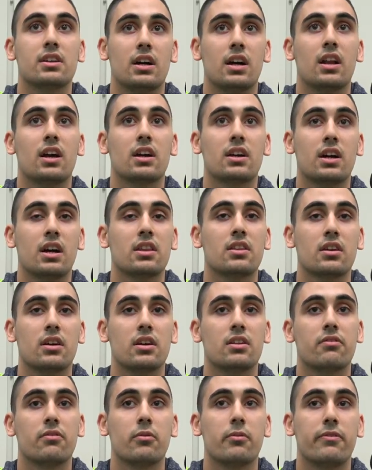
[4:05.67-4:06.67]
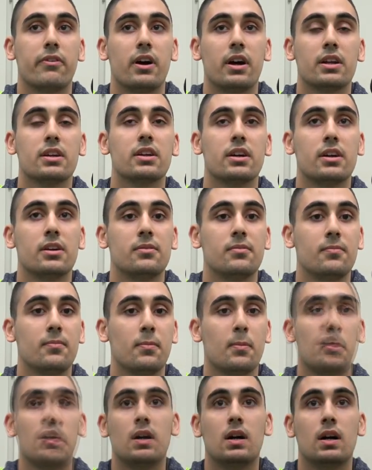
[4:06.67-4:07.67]
I like. I think it will fine. Yeah,
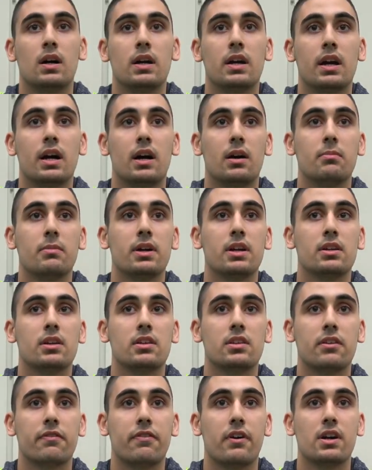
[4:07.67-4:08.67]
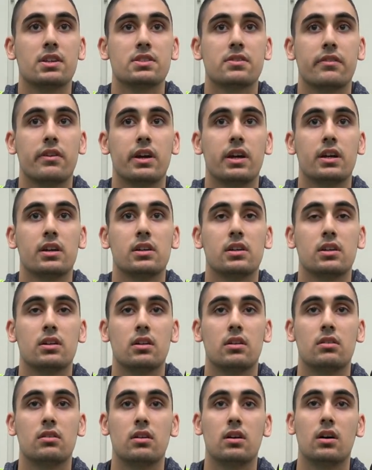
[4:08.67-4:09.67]
yeah. I mean, defensively,
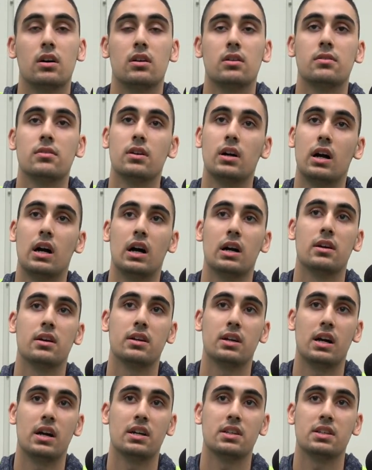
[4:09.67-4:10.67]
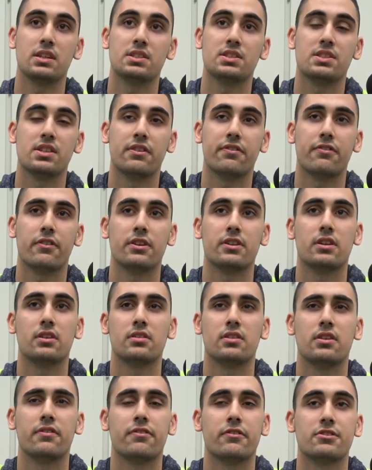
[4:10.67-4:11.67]
uh, I, I, it's
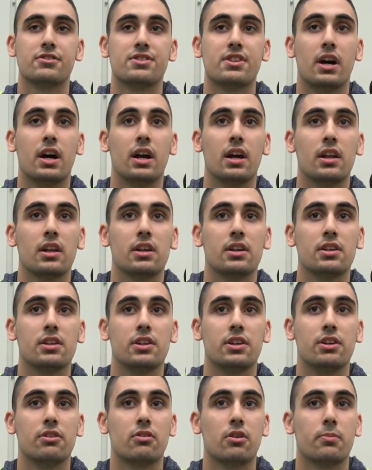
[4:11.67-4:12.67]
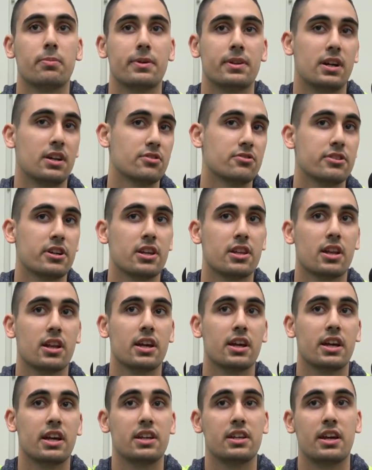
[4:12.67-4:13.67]
different, different style in Europe, in Adriatic
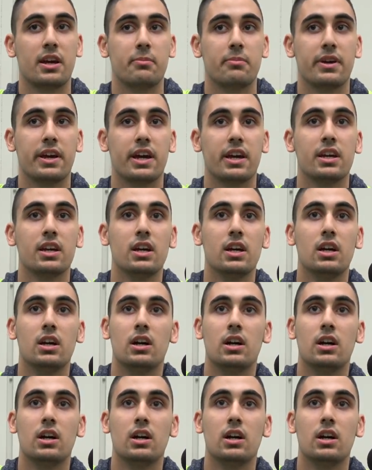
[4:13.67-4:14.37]
League, and NBA.